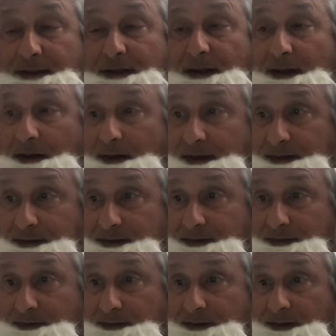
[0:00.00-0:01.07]
kite
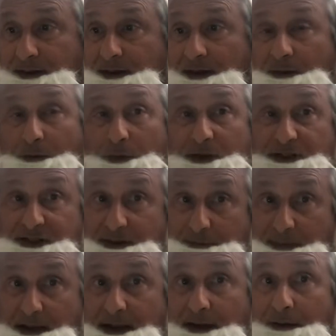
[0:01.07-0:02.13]
with some
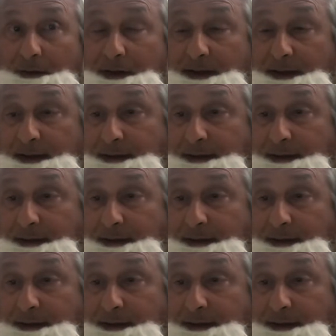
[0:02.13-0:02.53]
yellow in